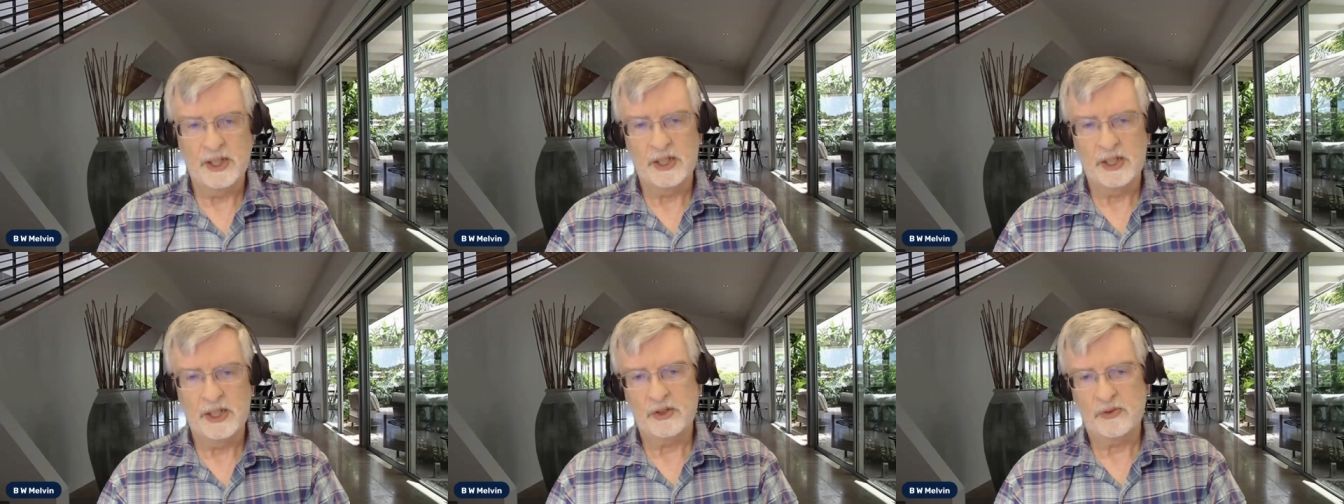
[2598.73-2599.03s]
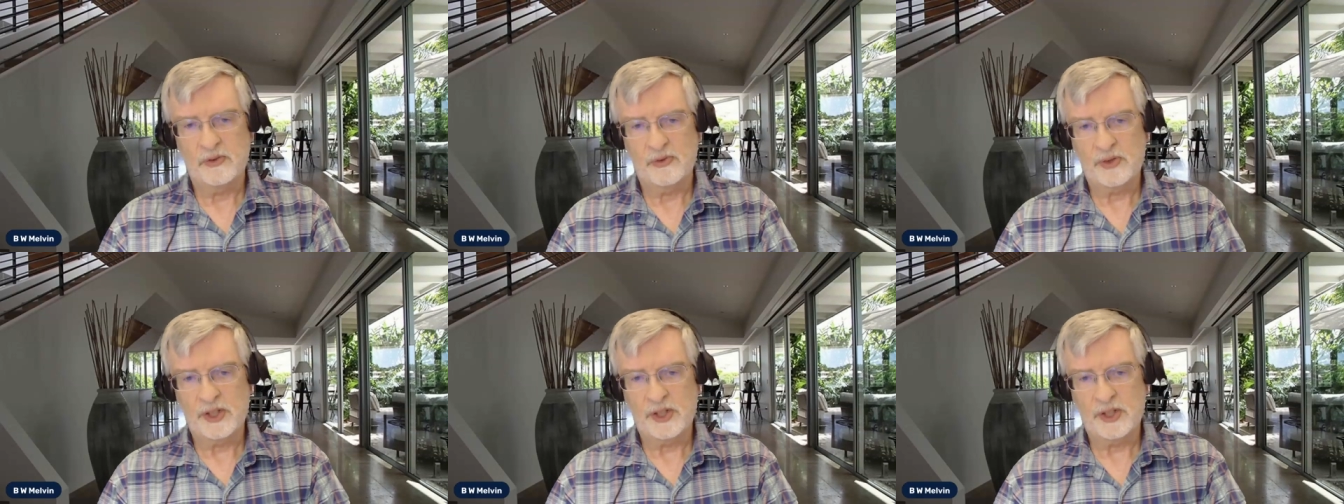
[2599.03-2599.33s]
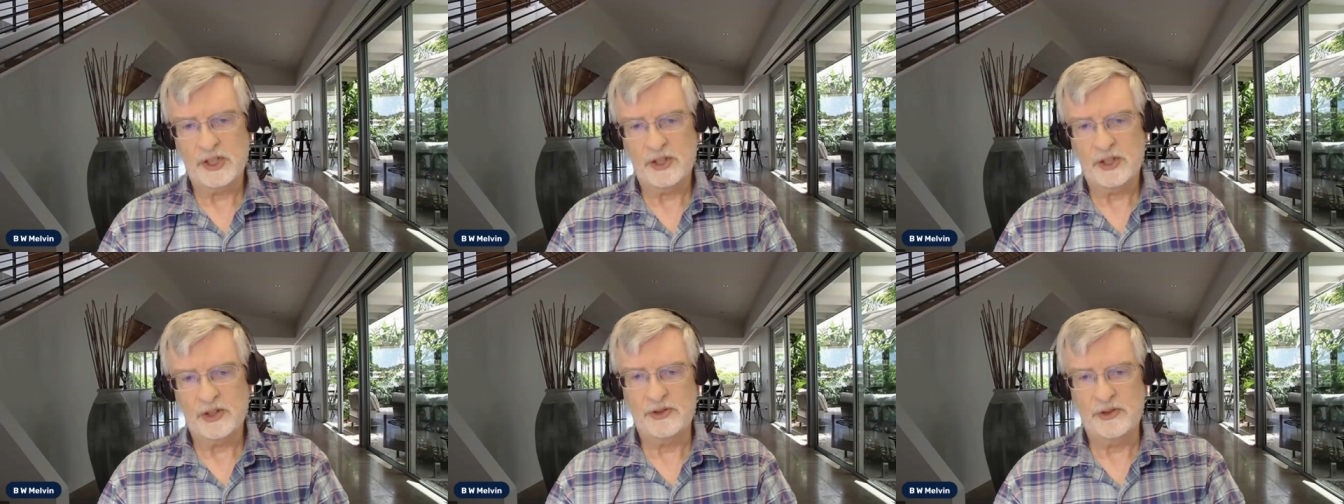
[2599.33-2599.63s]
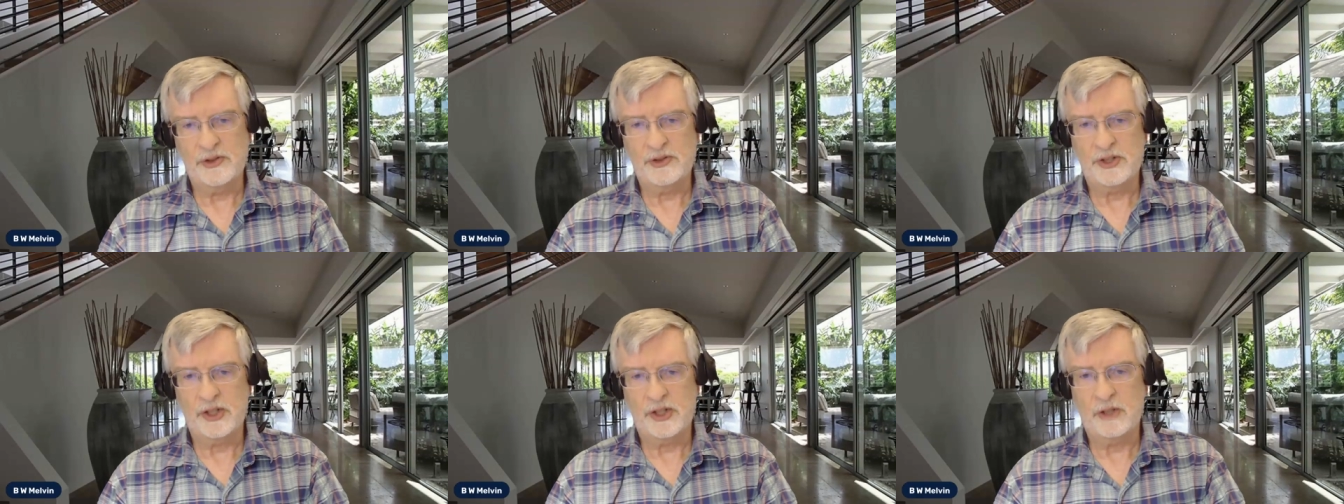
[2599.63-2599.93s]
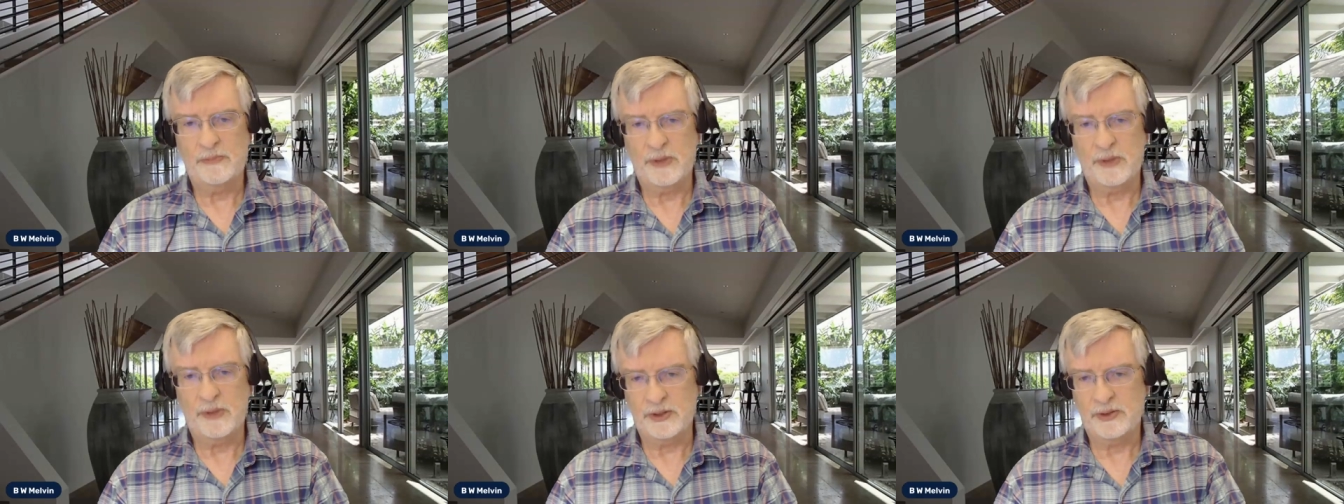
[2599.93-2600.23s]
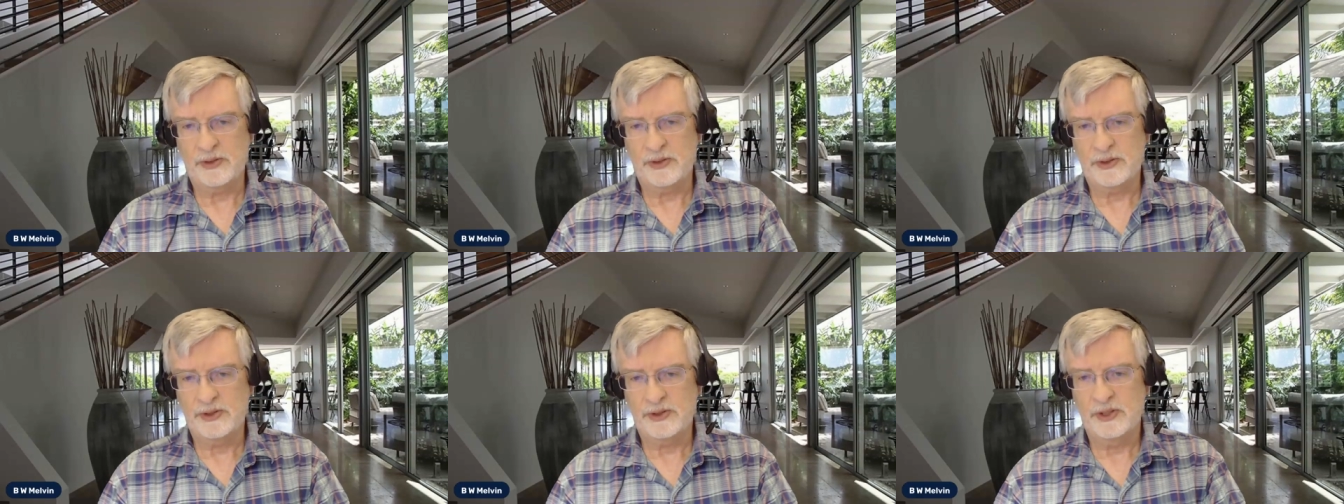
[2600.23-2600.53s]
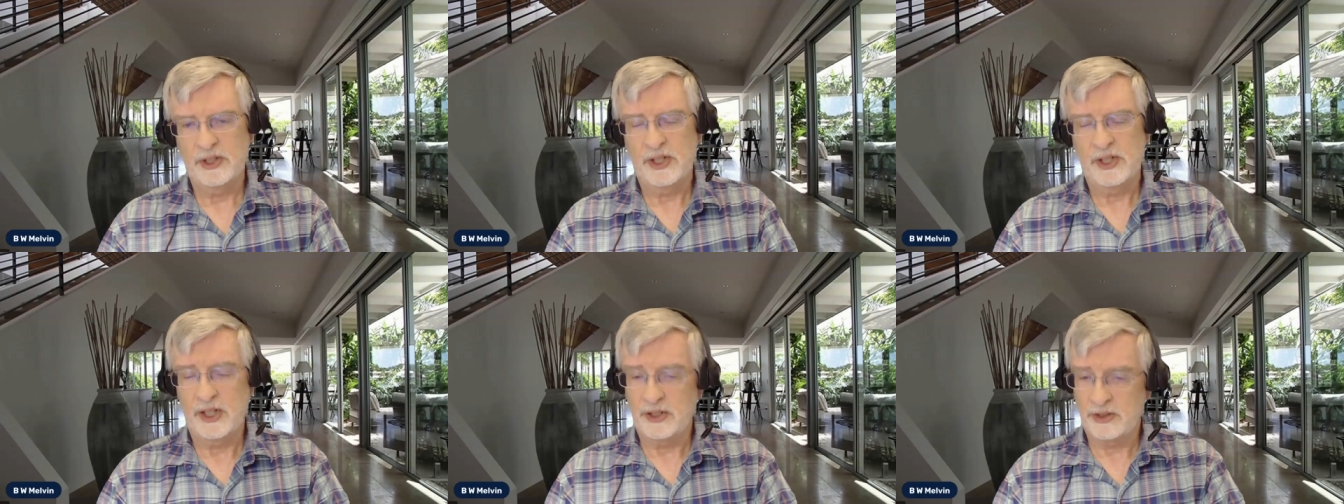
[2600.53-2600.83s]
to freely use to help others
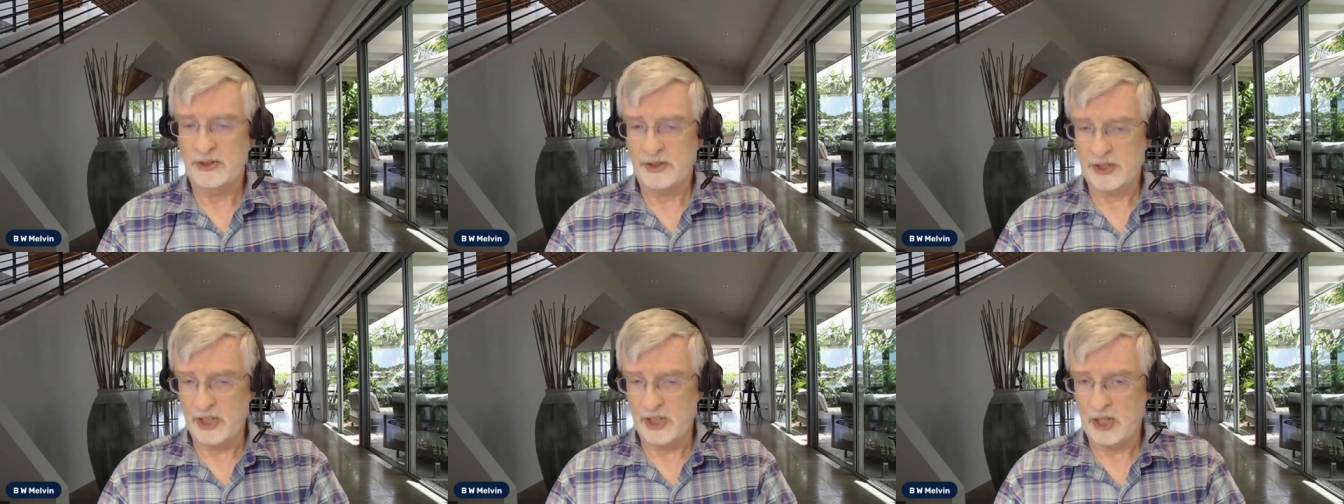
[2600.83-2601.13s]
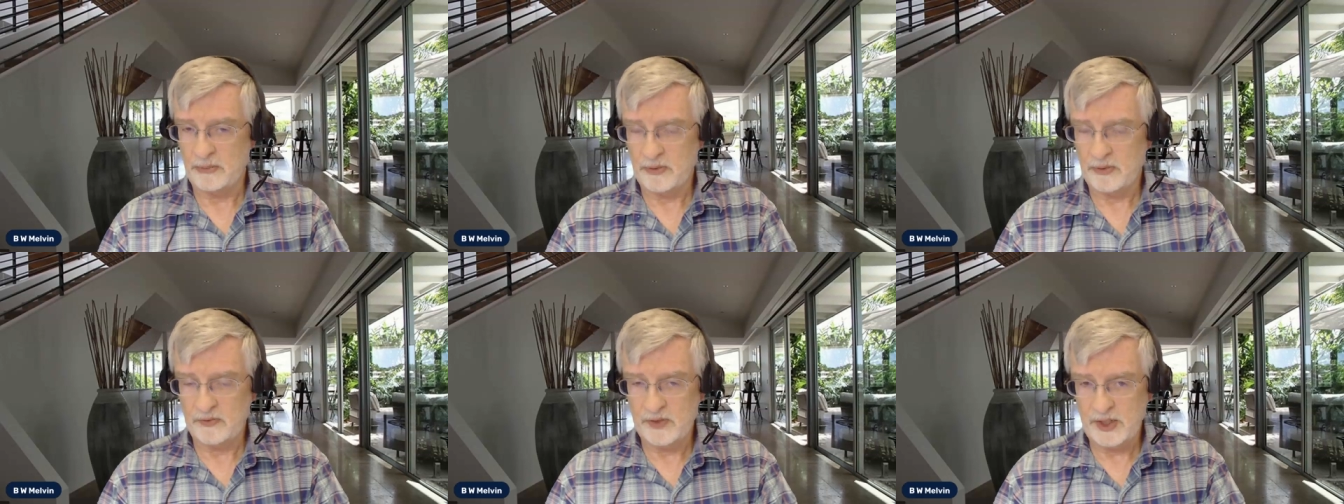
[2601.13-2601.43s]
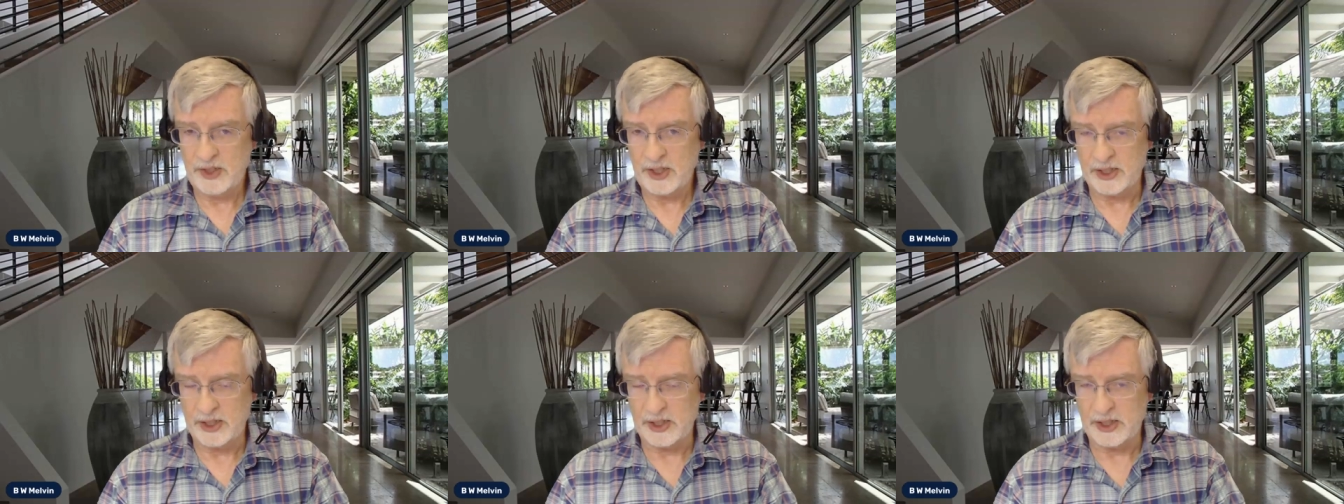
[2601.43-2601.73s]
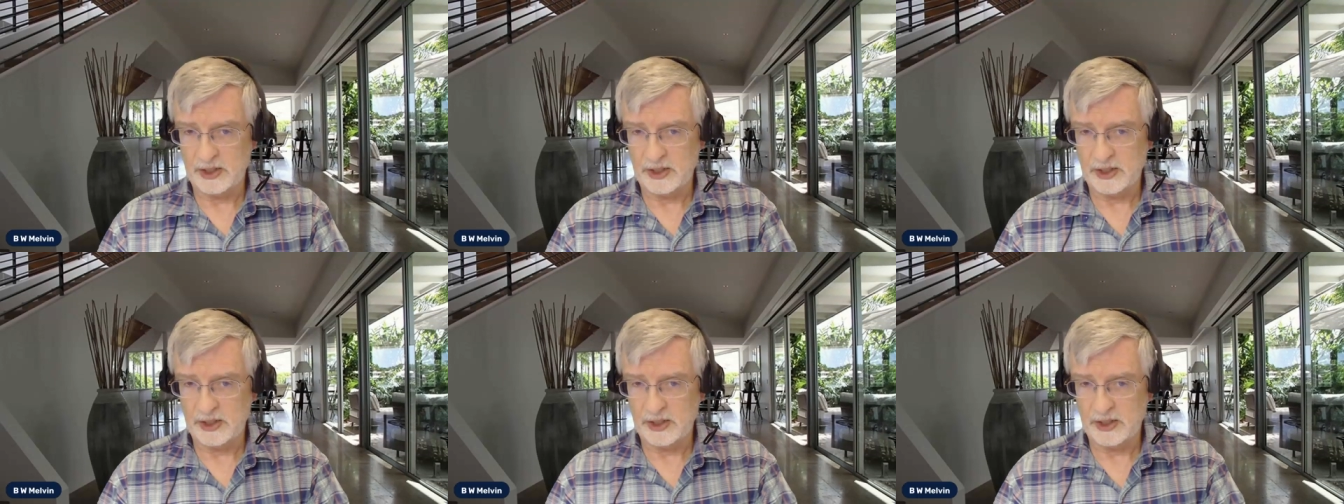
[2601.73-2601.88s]
in their time of need.